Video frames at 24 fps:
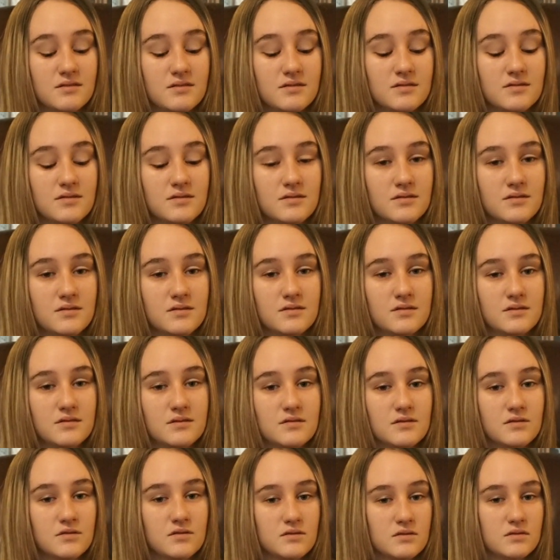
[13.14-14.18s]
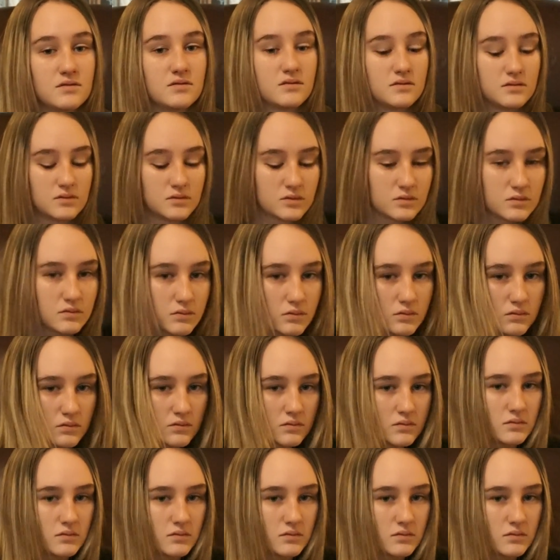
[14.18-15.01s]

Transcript: No one is speaking in this clip.